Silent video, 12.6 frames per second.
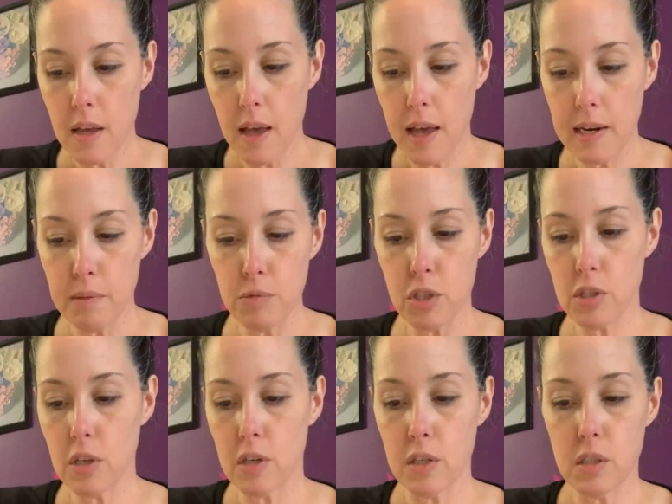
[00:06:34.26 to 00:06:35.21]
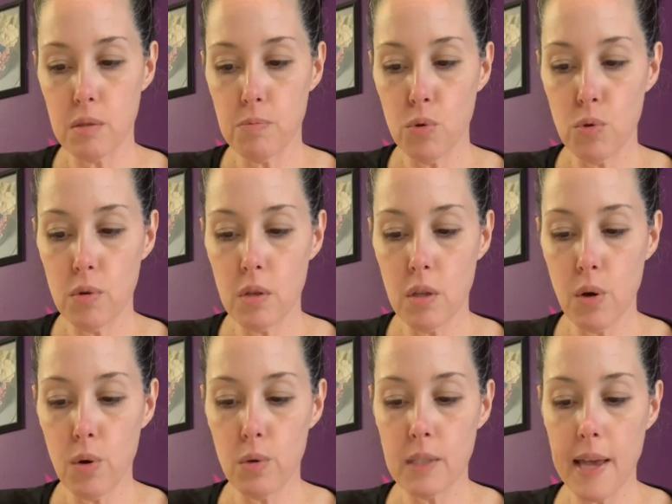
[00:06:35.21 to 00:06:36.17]
and I'm just going to smooth
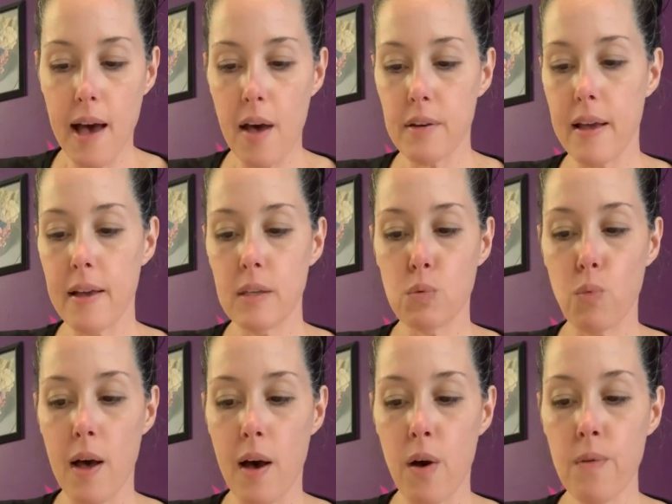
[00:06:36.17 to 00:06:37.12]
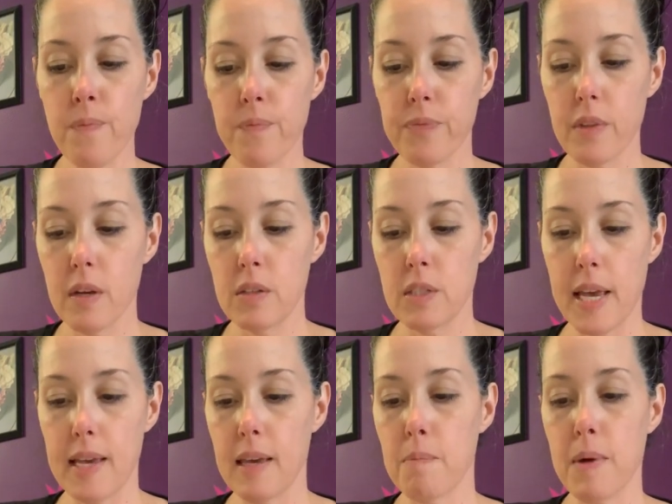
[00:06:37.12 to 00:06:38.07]
those out as well,
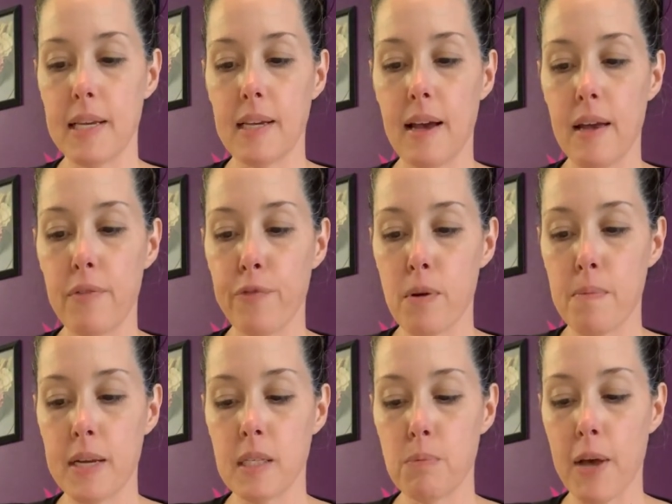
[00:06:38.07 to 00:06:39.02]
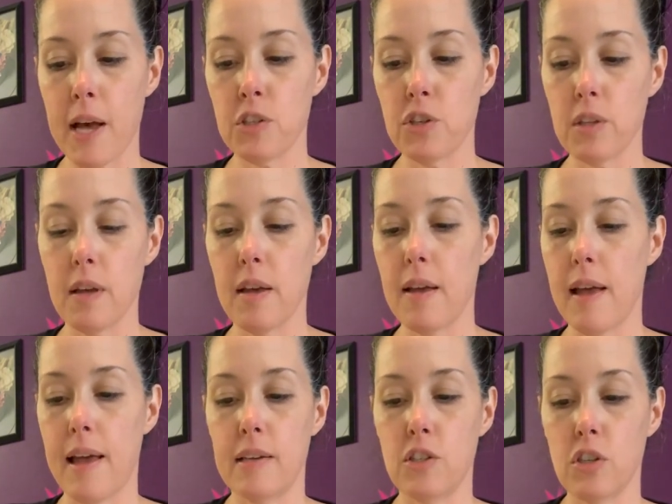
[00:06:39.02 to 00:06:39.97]
taking my knife or my spatula
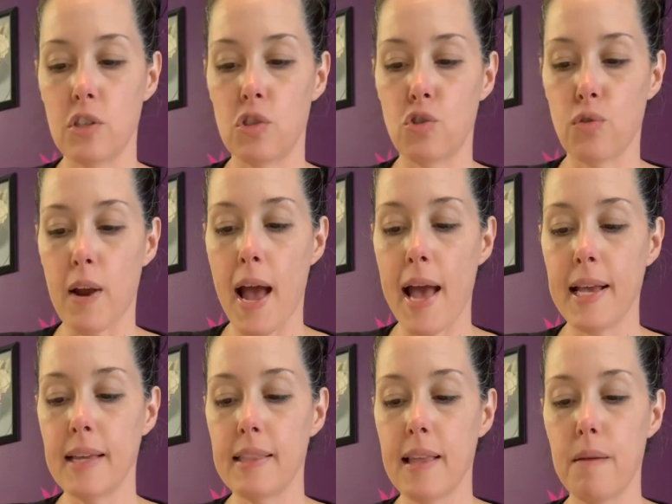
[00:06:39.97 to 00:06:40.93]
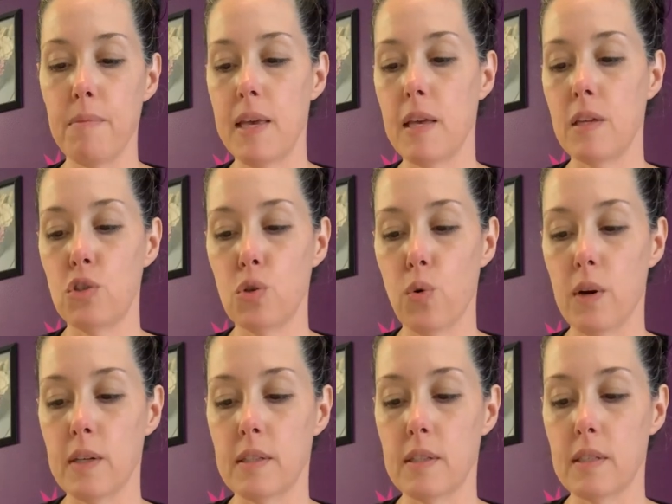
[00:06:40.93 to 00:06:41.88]
and just dragging them in
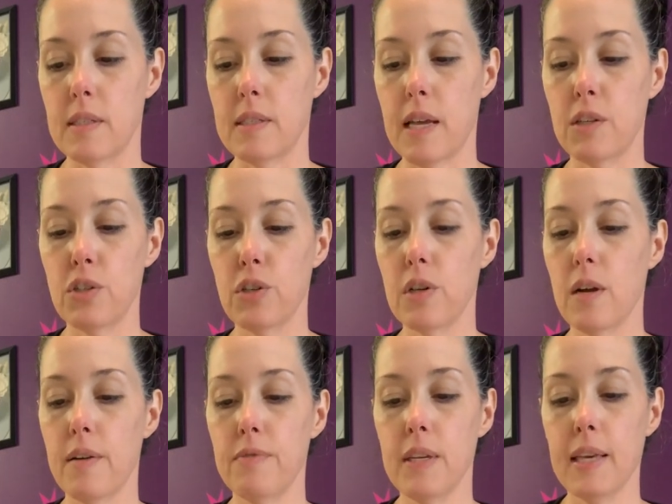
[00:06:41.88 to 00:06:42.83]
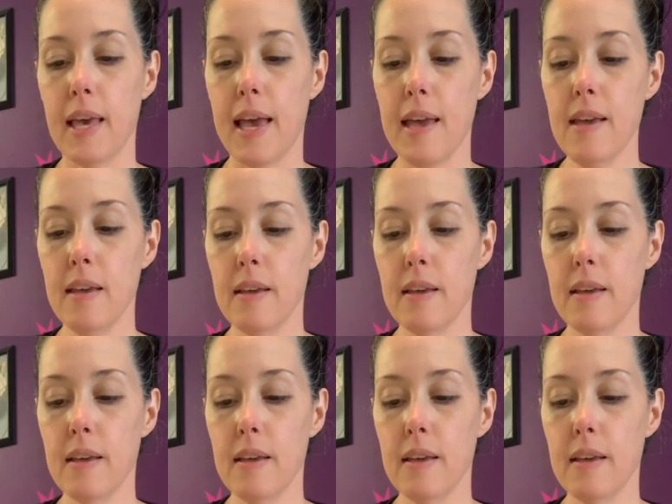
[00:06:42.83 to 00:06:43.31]
towards the center of the cake